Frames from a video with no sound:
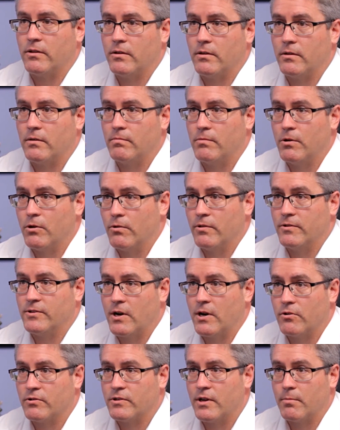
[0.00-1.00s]
the
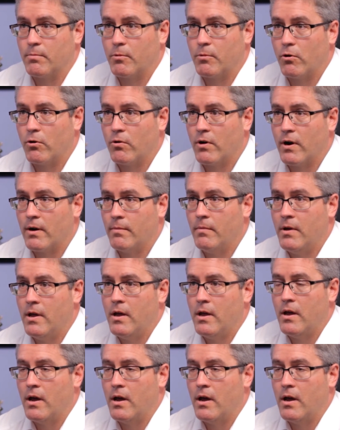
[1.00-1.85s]
Cereset program.